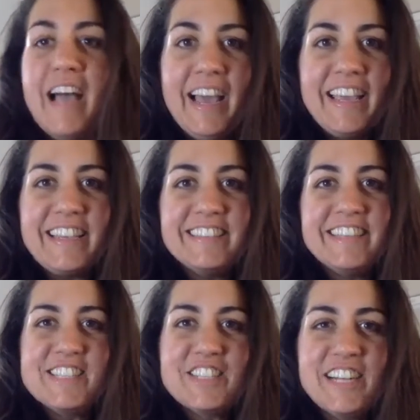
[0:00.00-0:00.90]
Hi,
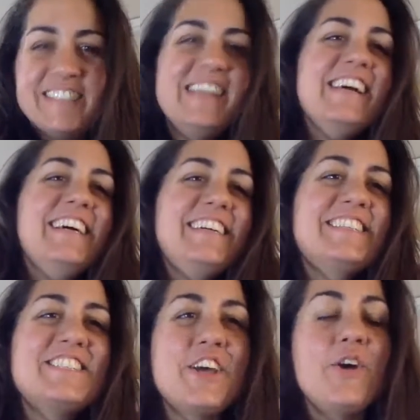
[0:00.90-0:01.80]
internet.
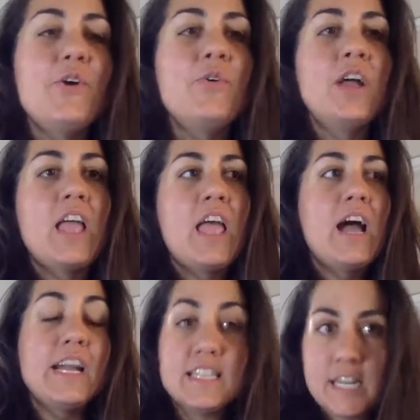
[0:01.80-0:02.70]
So
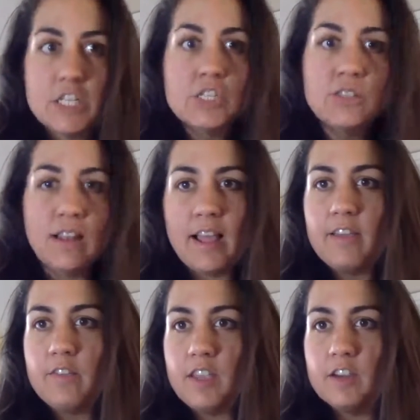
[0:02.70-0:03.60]
I decided to do the
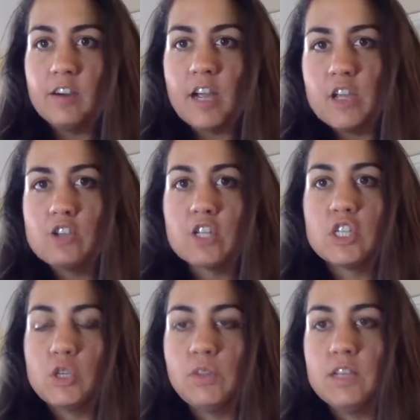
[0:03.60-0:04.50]
live here. I usually
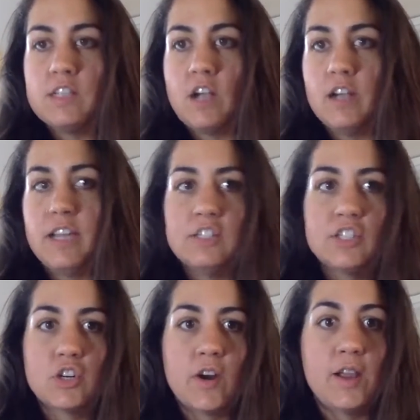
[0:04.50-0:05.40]
do these on
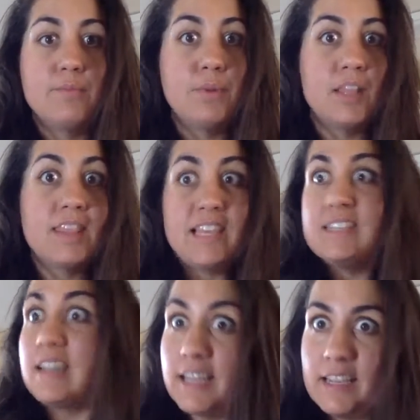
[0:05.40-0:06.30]
Instagram, but they
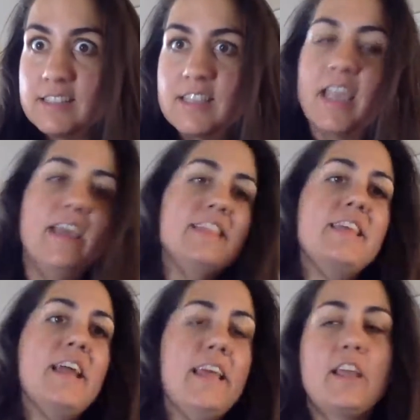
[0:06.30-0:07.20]
delete, and
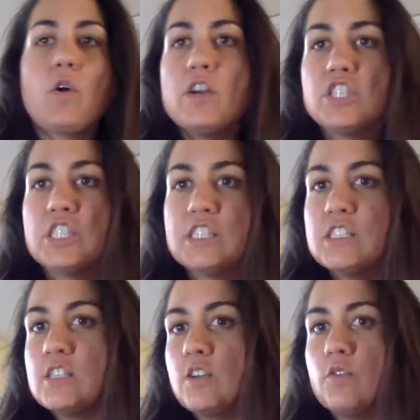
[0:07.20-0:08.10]
then I get
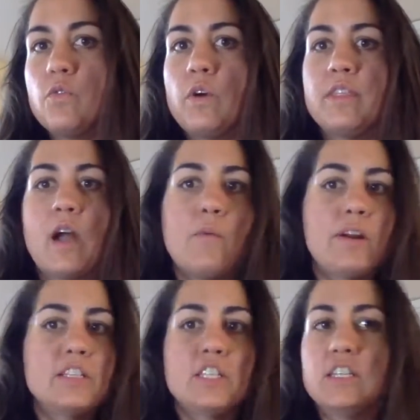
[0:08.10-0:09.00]
questions of I
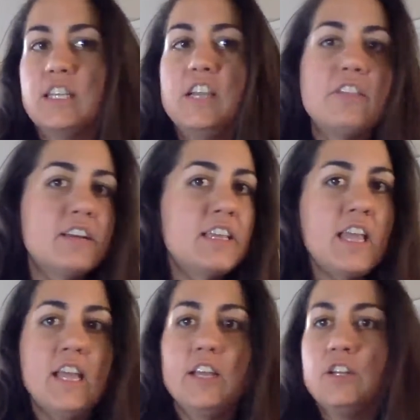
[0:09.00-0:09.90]
wanted to hear that
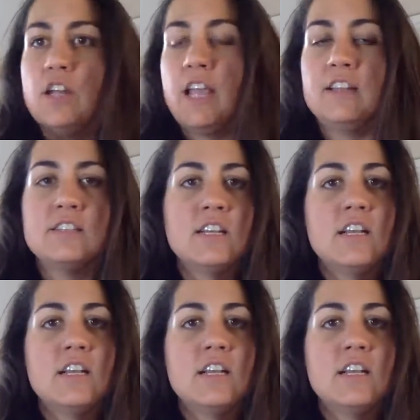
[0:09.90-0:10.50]
again and